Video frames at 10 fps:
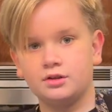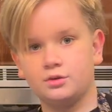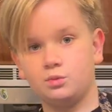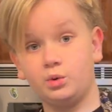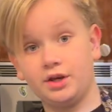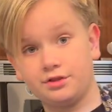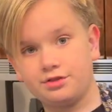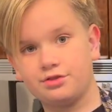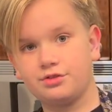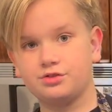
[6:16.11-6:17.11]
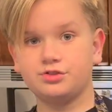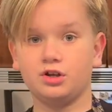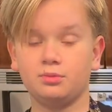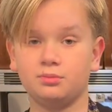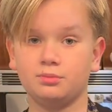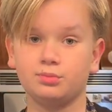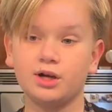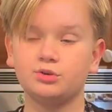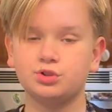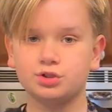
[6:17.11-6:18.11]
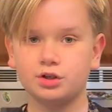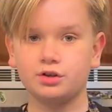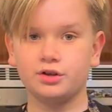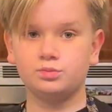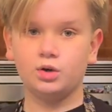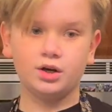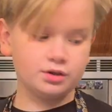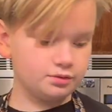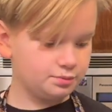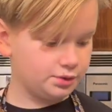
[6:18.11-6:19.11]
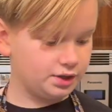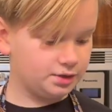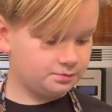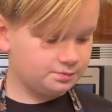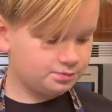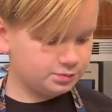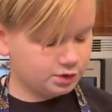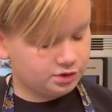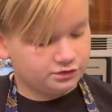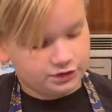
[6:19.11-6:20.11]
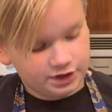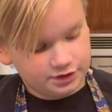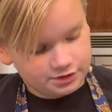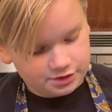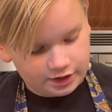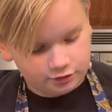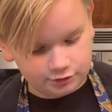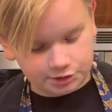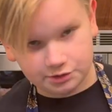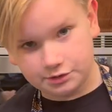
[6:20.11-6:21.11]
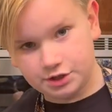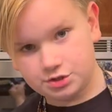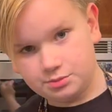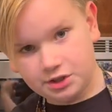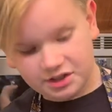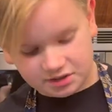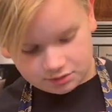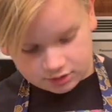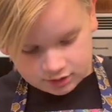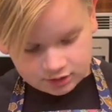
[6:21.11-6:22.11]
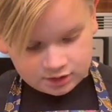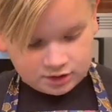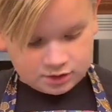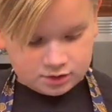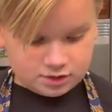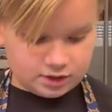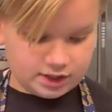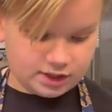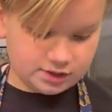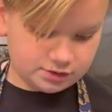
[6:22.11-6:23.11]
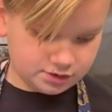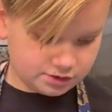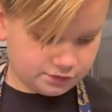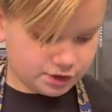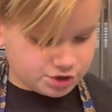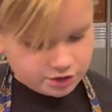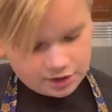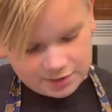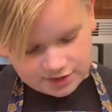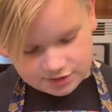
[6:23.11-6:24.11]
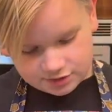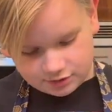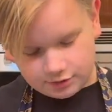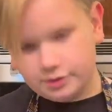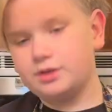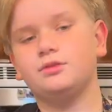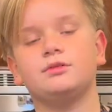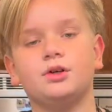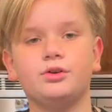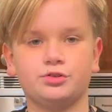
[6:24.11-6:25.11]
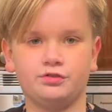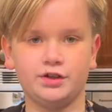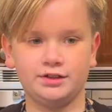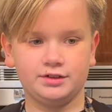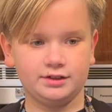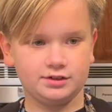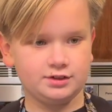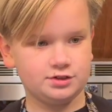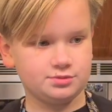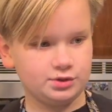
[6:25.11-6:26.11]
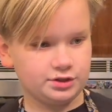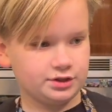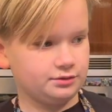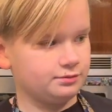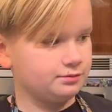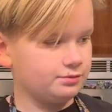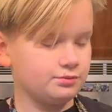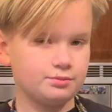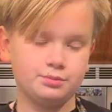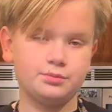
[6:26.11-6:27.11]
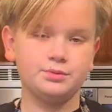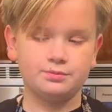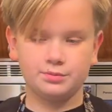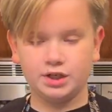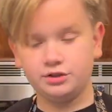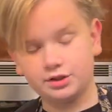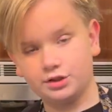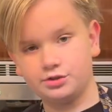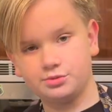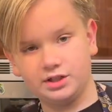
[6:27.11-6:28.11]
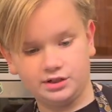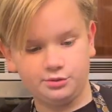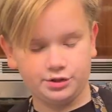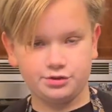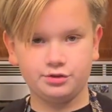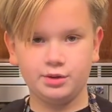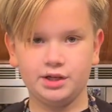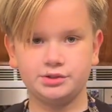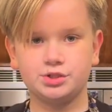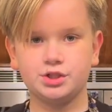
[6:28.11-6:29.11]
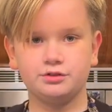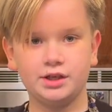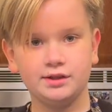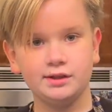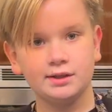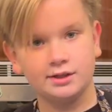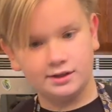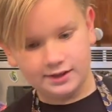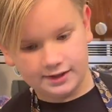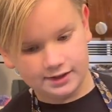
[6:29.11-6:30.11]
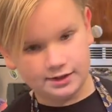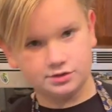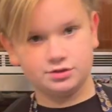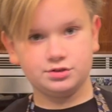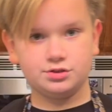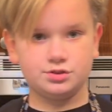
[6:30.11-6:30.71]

with some brown sugar and water, but you can find this at your local Asian market. And for the chili paste, you can also find it at the Asian market, but you can also make it with ground chili and